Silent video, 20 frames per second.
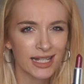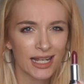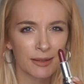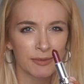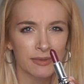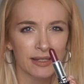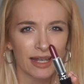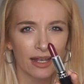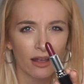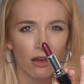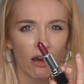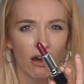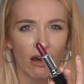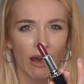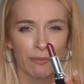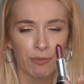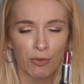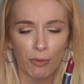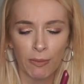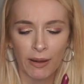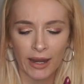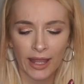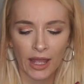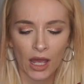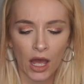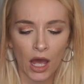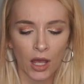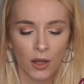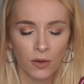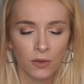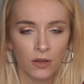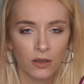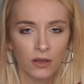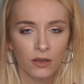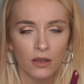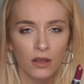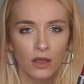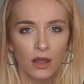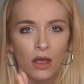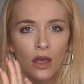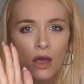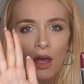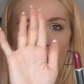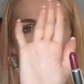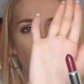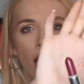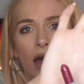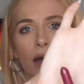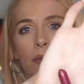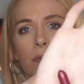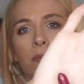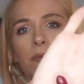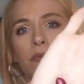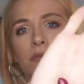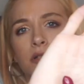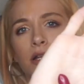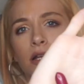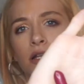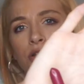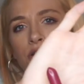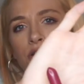lipstick I probably own. So it